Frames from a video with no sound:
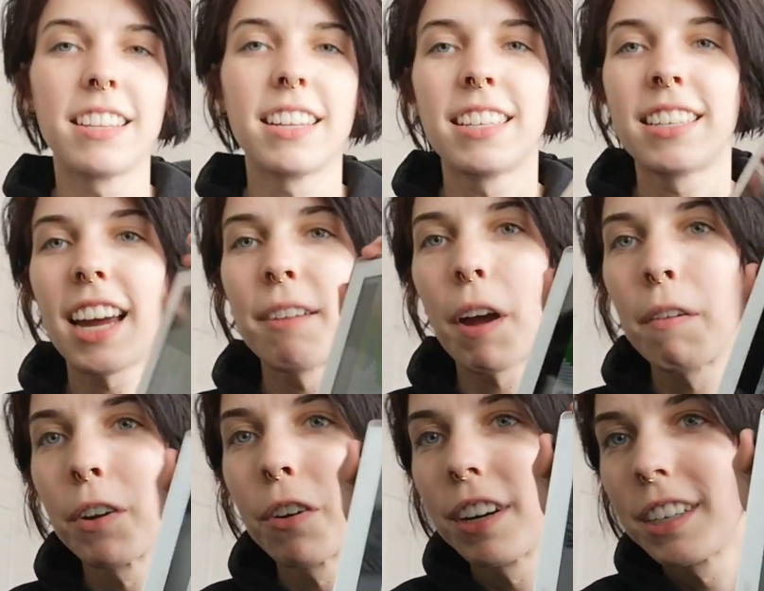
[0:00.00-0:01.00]
this time I'm
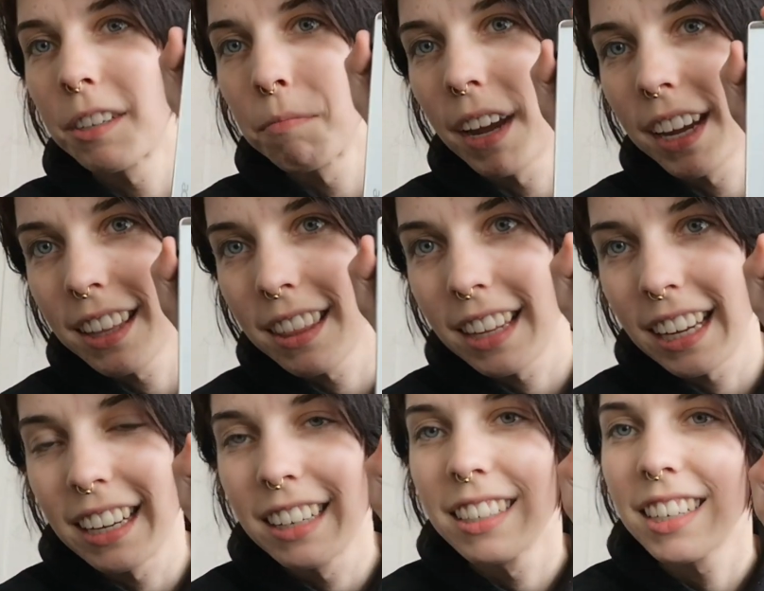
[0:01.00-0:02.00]
going to make the
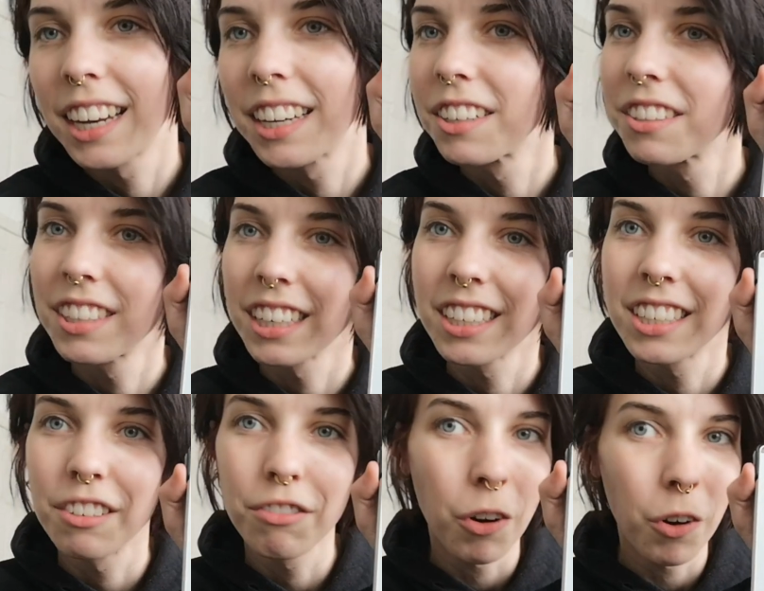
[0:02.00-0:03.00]
Nintendo
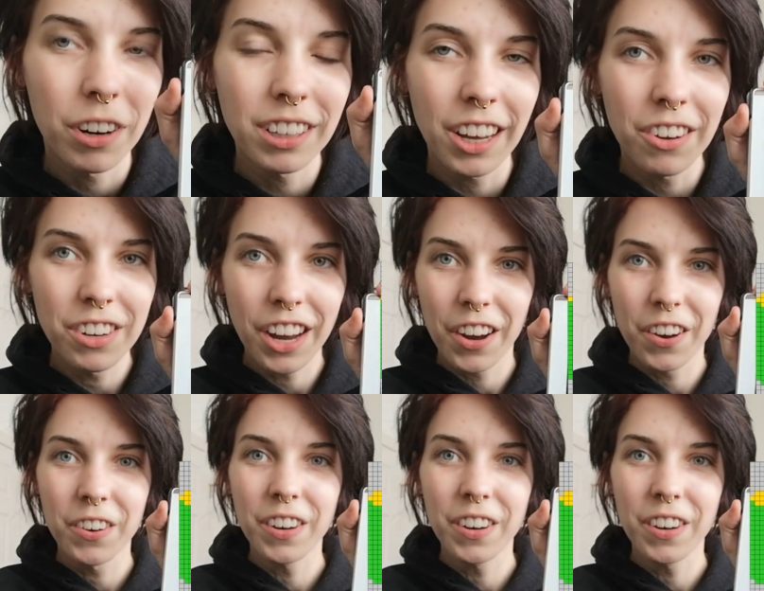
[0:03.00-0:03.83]
64 logo.